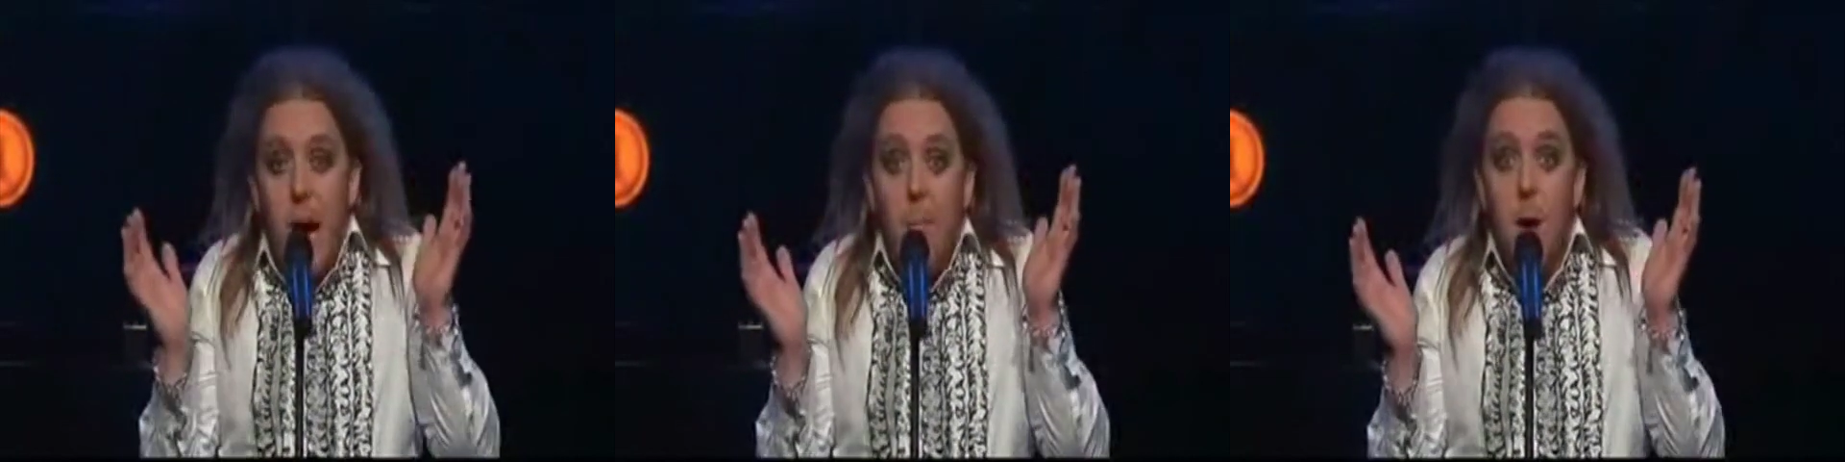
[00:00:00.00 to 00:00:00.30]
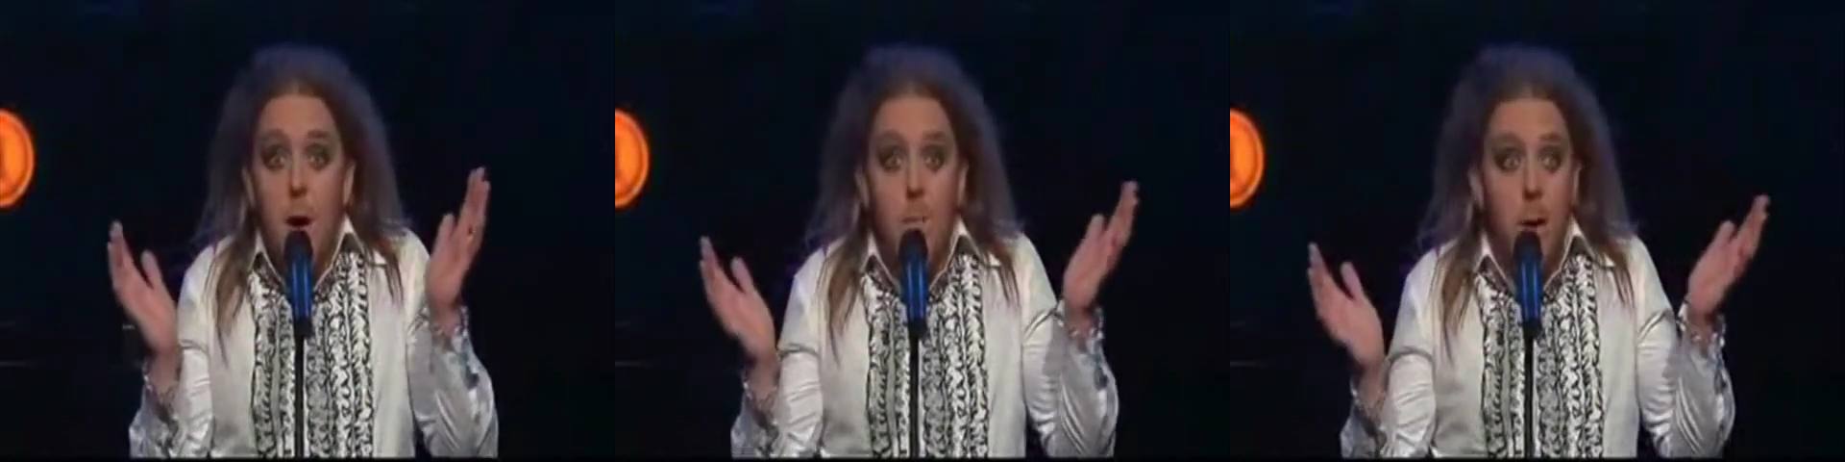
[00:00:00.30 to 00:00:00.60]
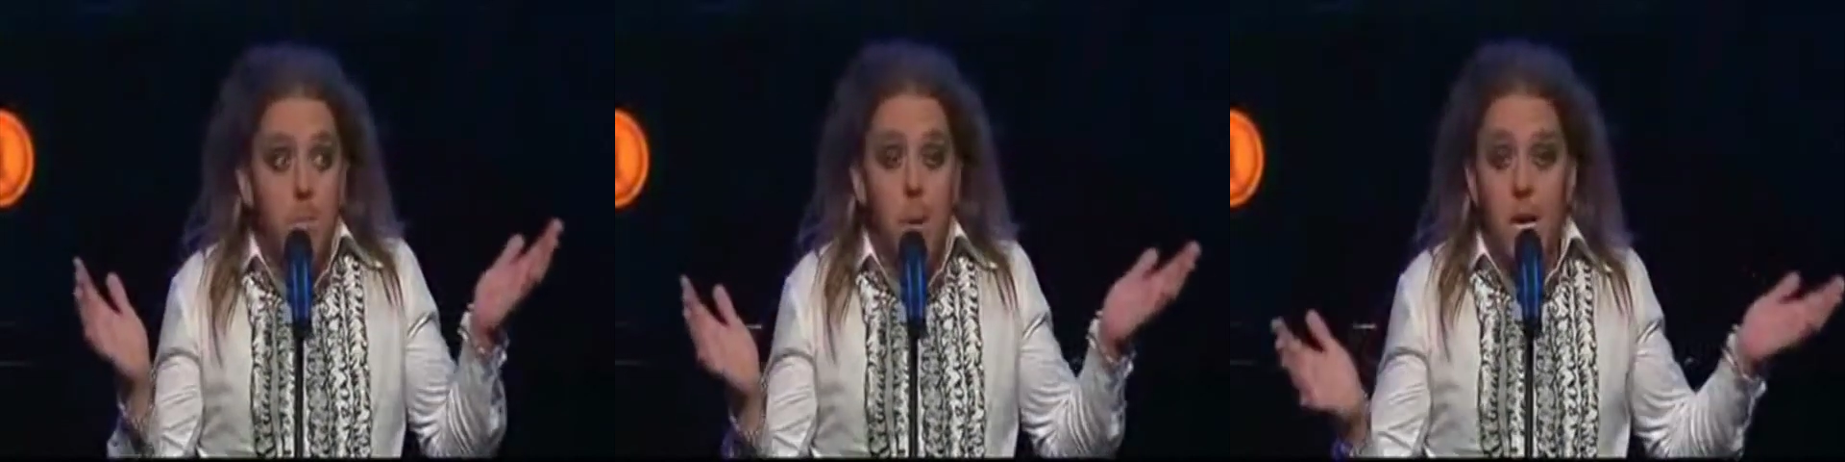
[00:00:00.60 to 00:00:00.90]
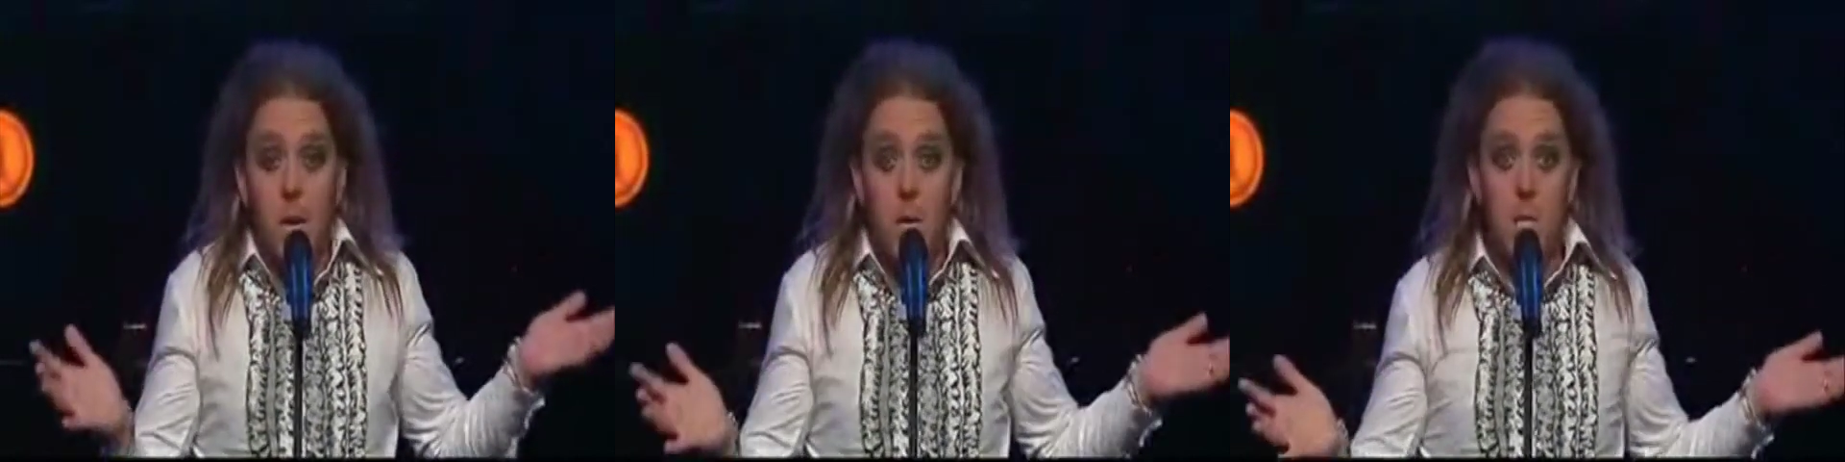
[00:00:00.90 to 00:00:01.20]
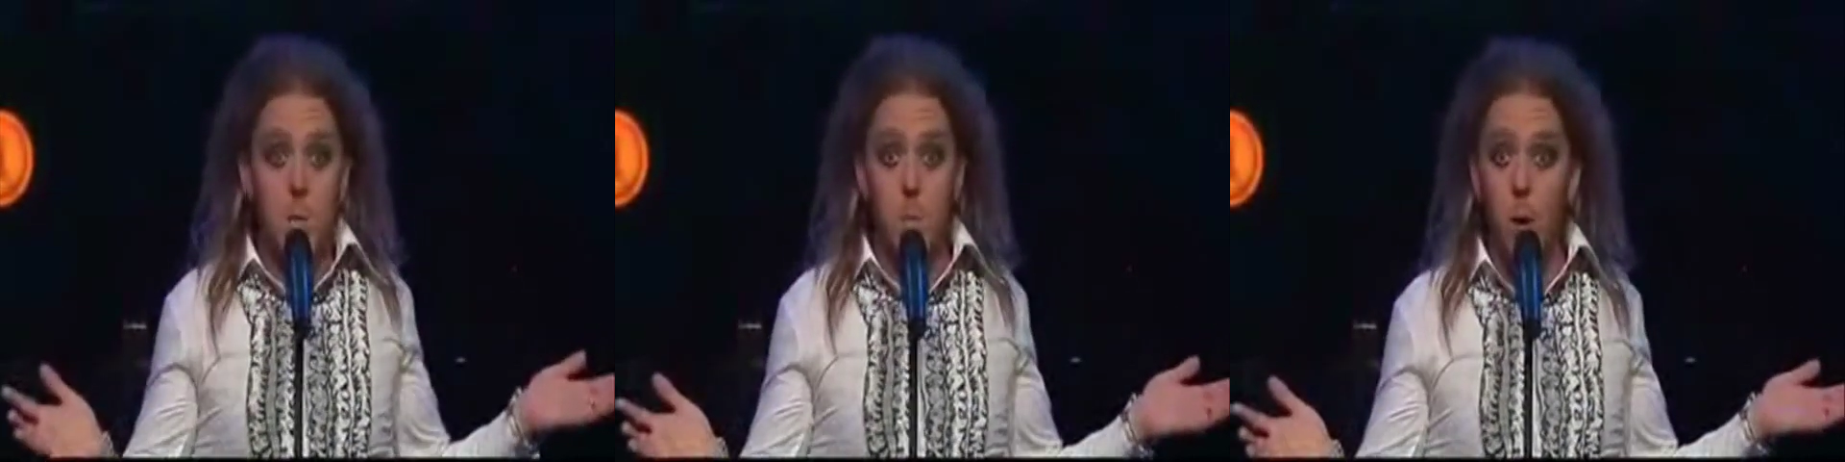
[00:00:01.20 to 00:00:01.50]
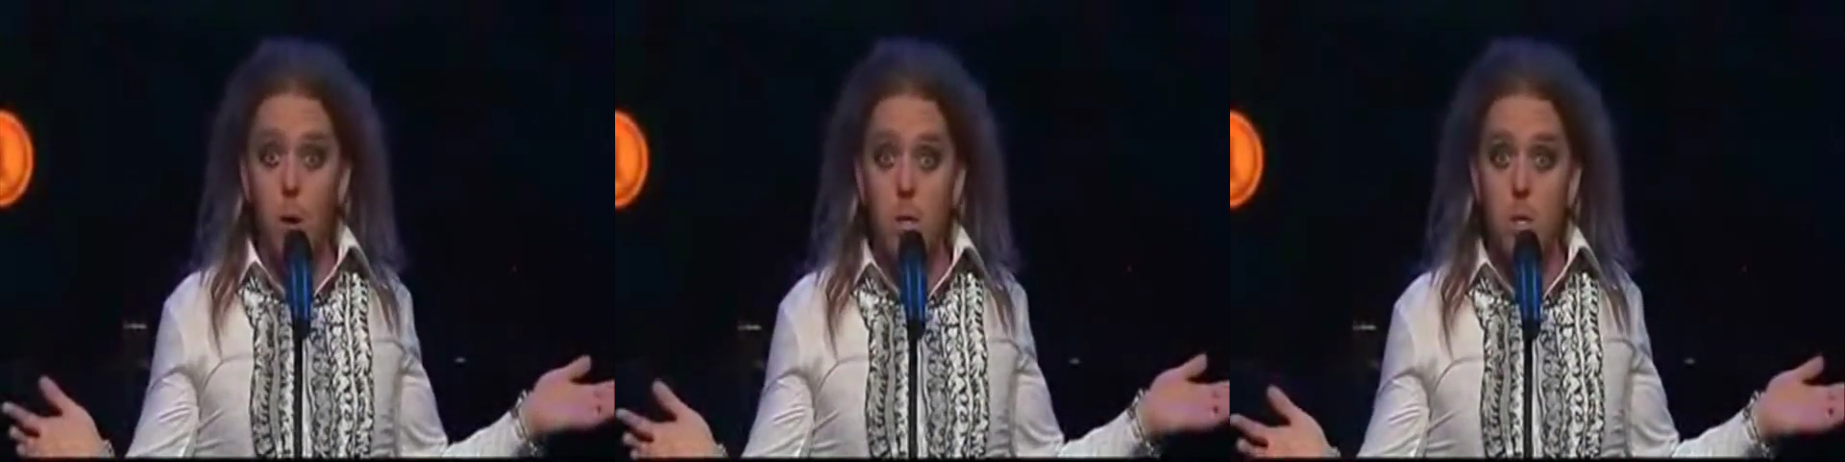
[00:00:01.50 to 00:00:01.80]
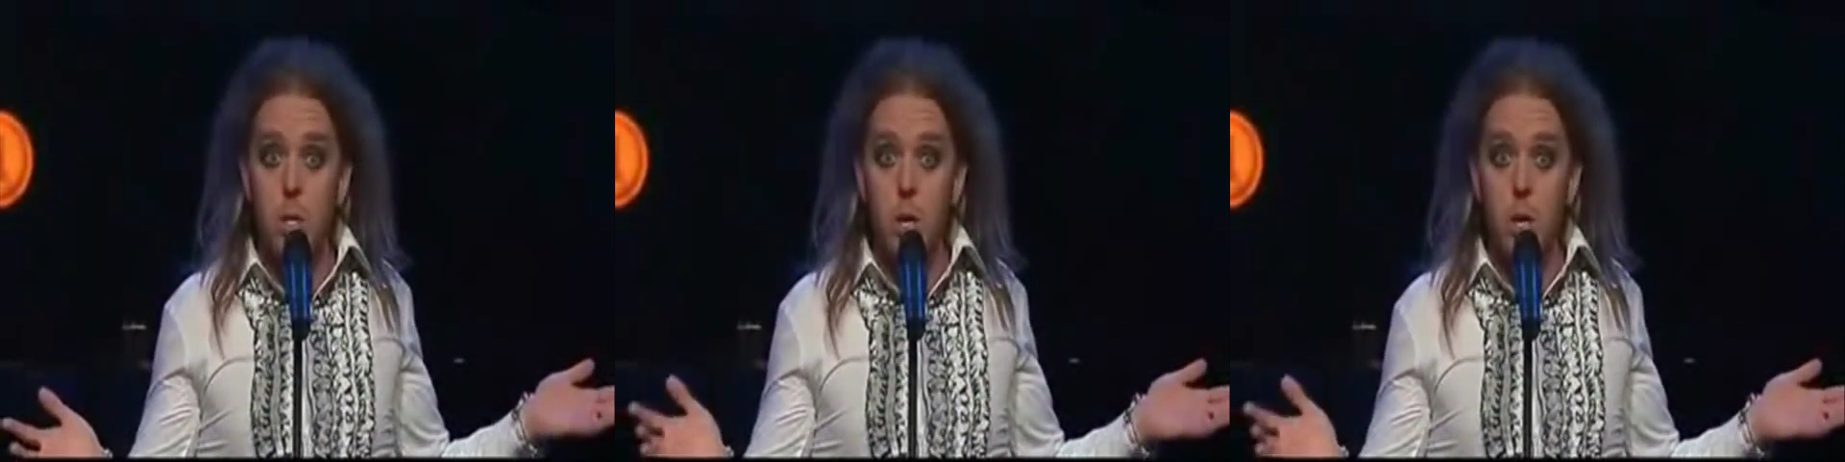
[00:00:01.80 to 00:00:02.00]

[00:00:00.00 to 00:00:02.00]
dumber, but better at sport.